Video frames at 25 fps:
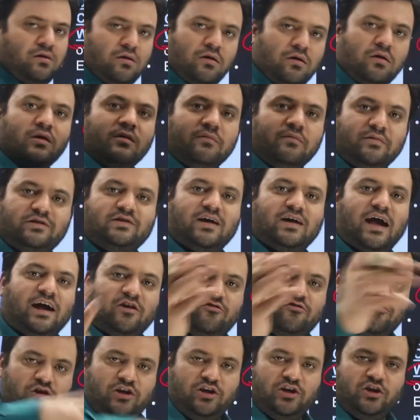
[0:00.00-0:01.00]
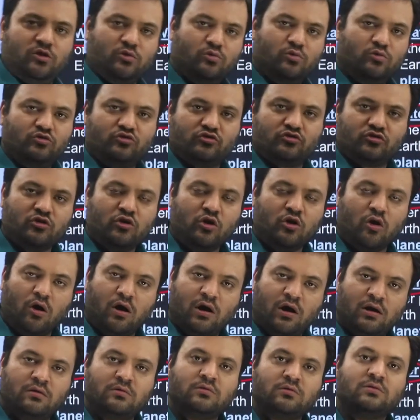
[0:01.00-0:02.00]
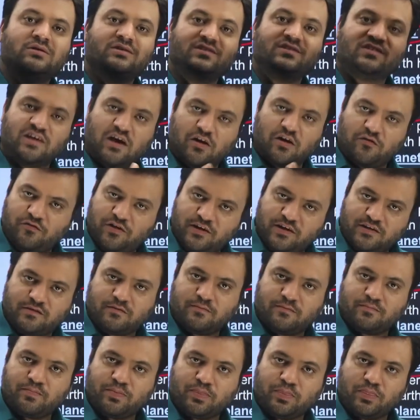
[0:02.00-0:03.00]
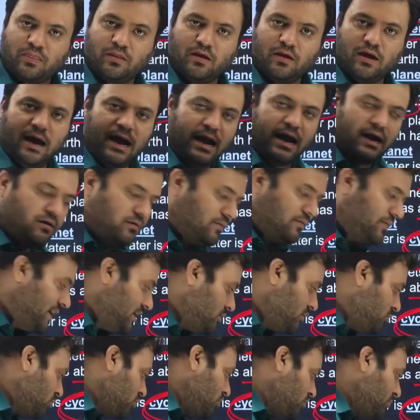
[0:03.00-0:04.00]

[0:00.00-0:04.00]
which actually used on surface, and that could be